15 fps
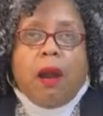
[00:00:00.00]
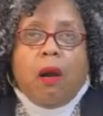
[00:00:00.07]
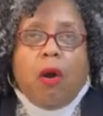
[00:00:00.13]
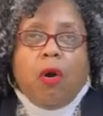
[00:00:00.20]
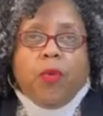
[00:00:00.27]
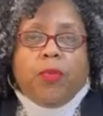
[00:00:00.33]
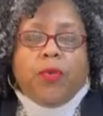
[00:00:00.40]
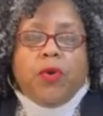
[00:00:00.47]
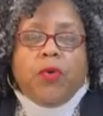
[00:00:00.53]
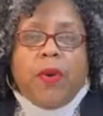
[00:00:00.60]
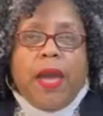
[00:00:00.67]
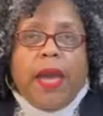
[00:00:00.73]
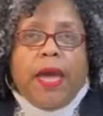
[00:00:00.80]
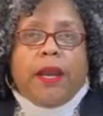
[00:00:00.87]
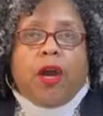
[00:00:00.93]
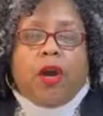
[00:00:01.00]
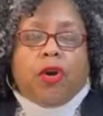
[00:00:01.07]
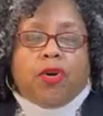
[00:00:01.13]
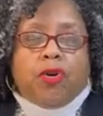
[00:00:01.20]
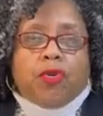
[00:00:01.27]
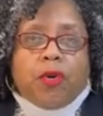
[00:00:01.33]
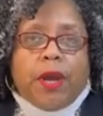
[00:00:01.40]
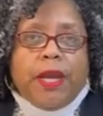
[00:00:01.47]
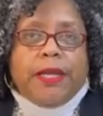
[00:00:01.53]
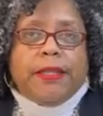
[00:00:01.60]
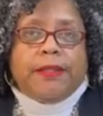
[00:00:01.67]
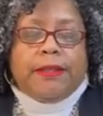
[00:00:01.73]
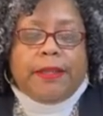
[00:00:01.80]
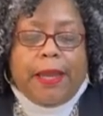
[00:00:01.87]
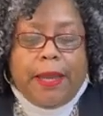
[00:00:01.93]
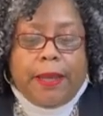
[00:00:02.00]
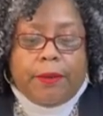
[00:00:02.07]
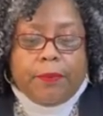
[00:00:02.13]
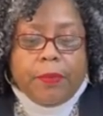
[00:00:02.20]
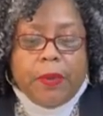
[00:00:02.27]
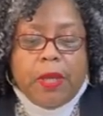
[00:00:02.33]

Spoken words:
hope you had a great day.